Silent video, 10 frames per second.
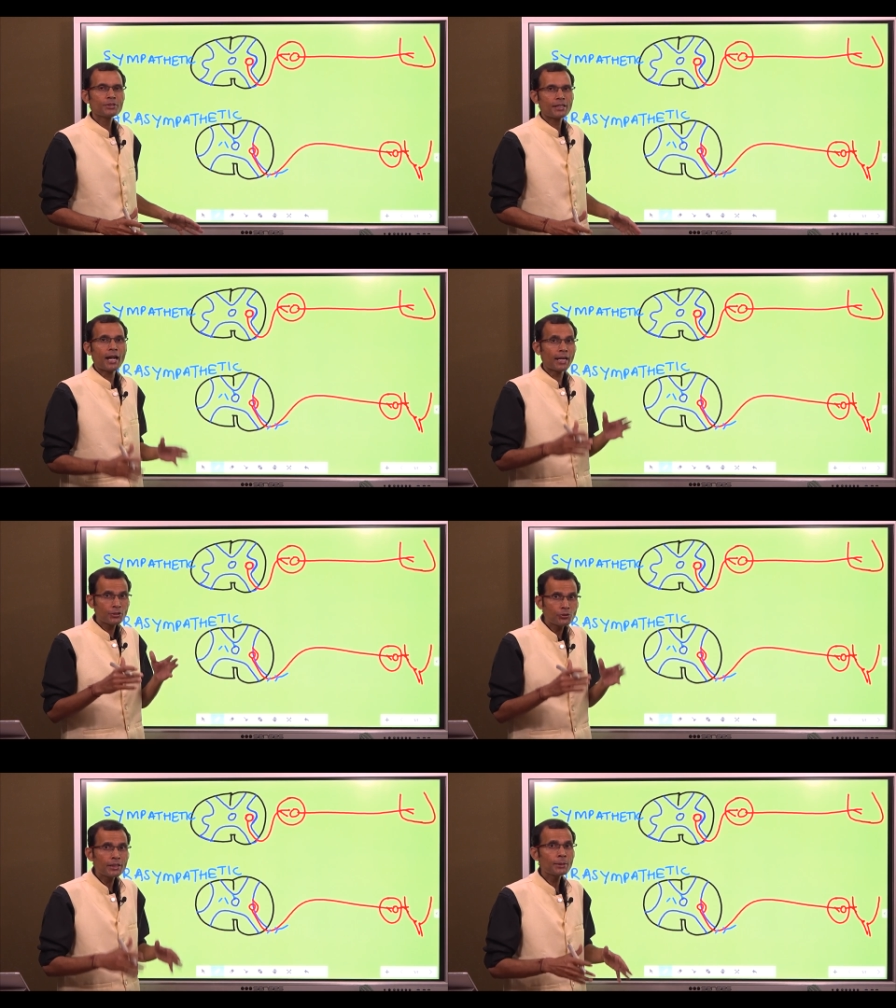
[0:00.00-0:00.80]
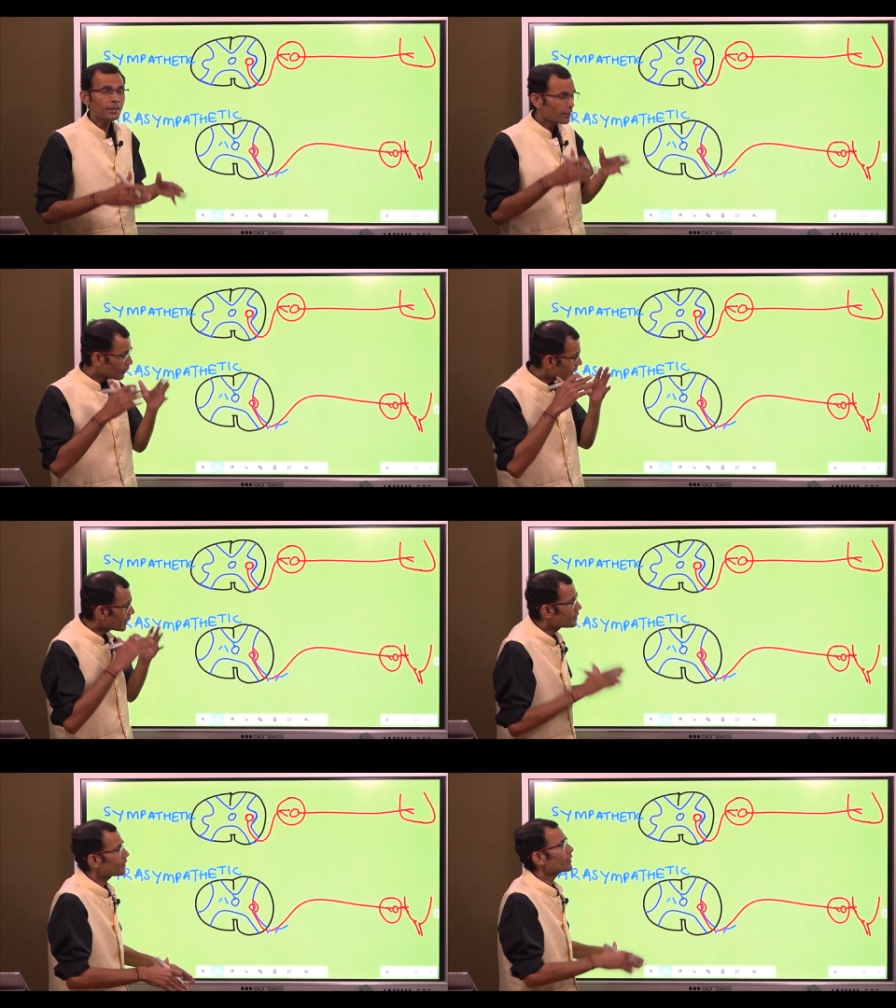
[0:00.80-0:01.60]
which actually
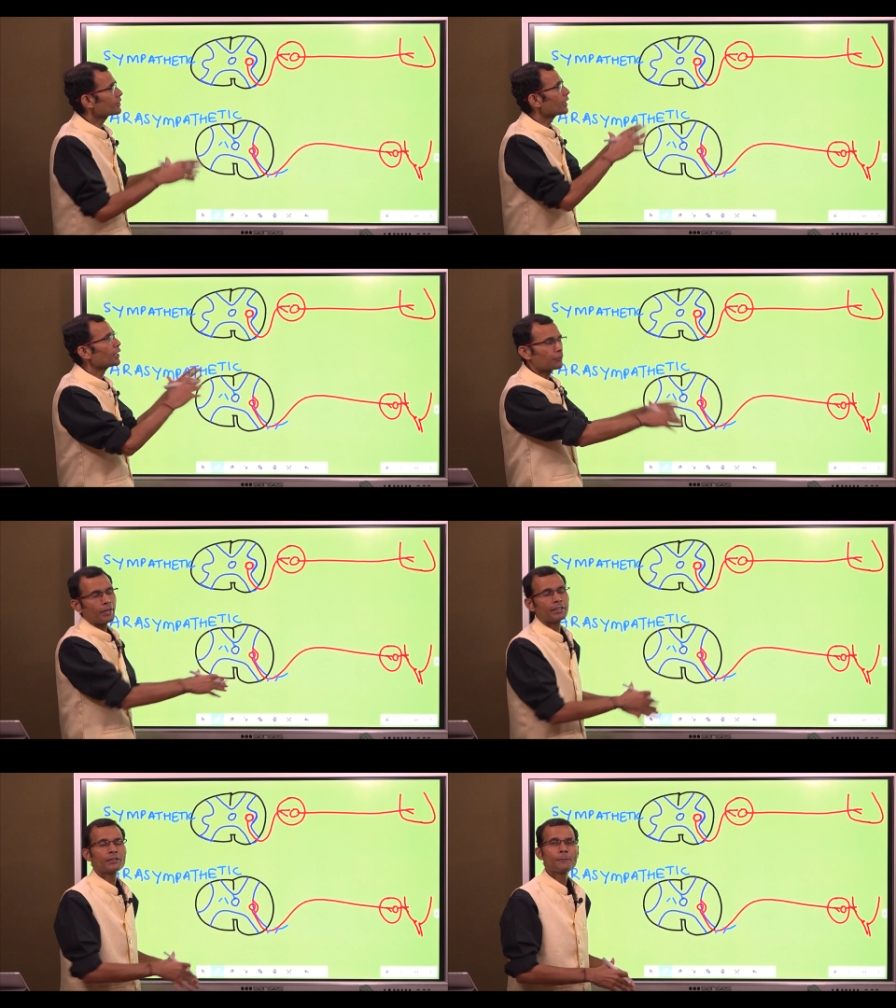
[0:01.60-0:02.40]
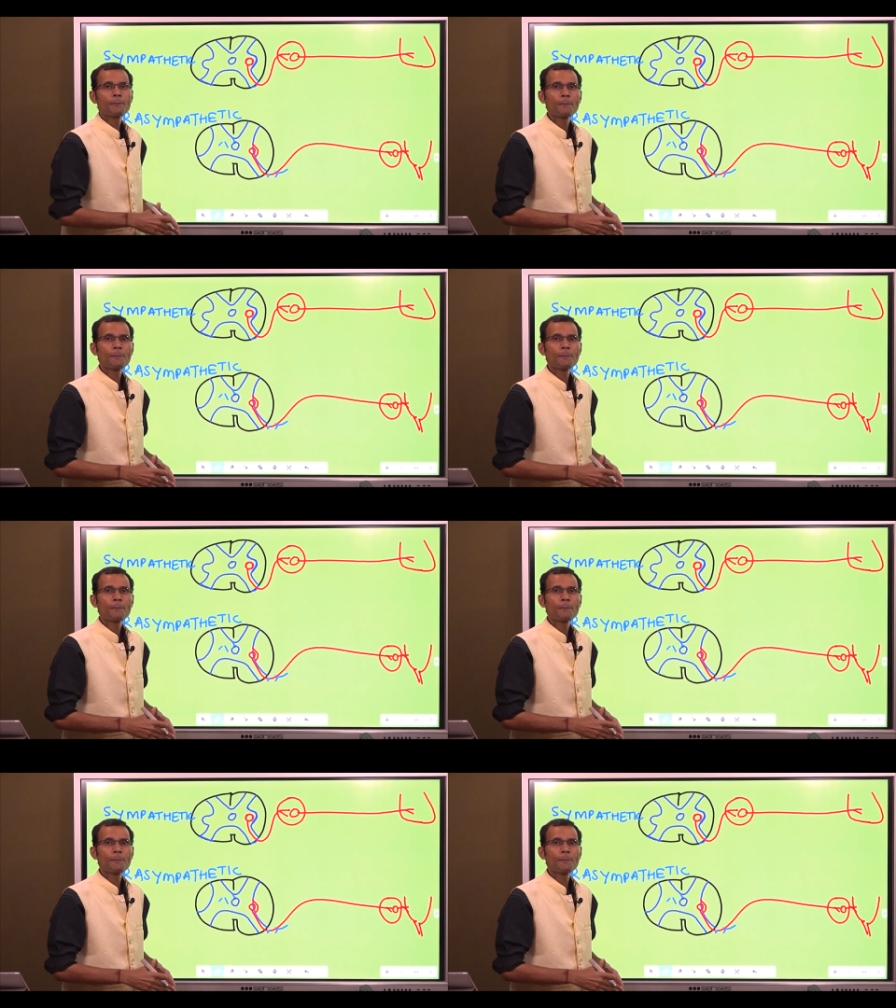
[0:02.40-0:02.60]
exerts the effect